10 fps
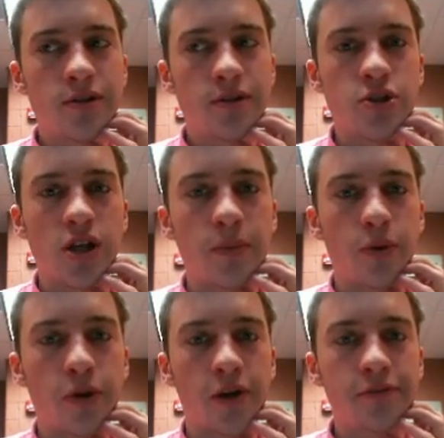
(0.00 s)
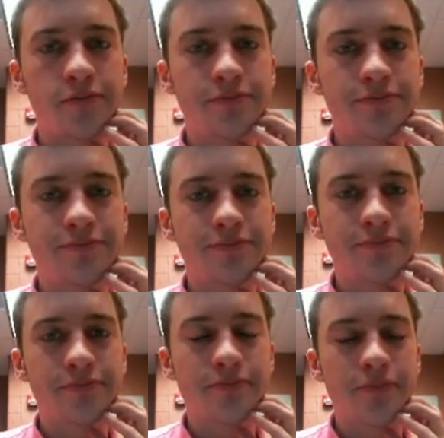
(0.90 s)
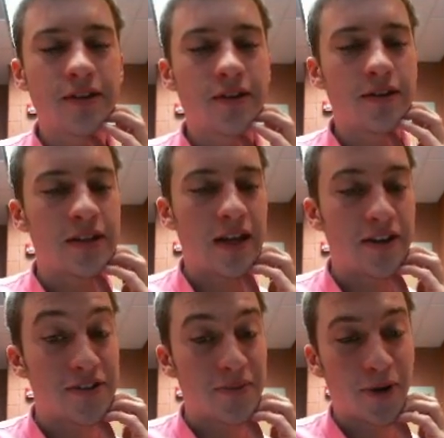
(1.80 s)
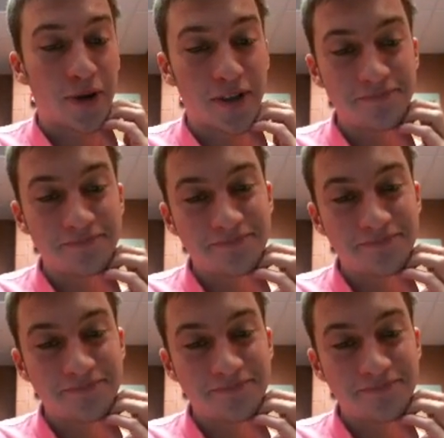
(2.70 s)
J P Morgan, get into the market.